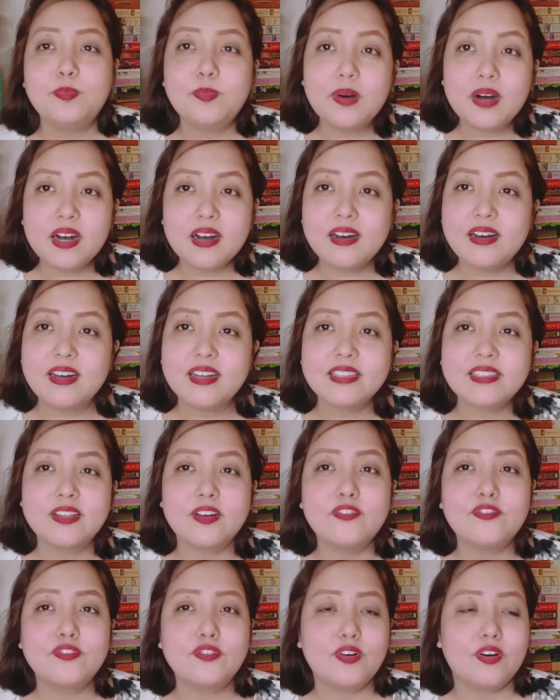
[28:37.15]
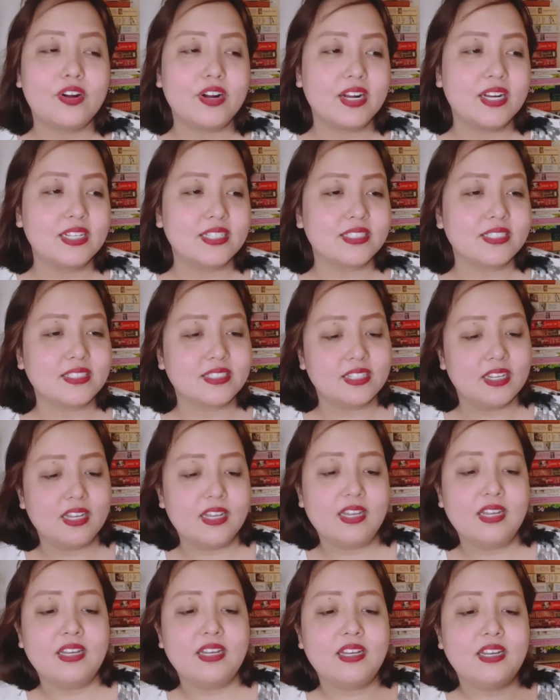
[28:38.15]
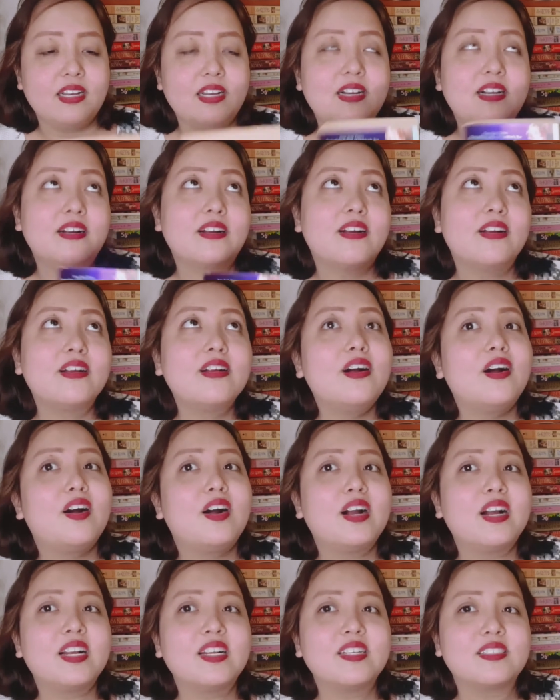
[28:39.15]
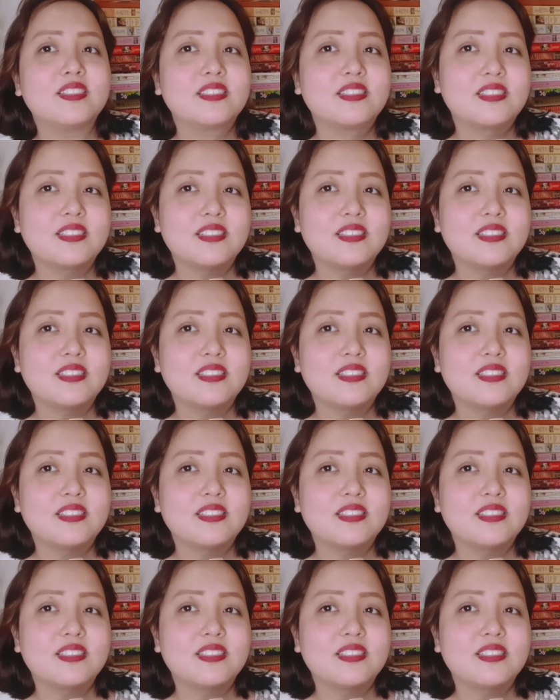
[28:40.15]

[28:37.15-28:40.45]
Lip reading: But of course her heart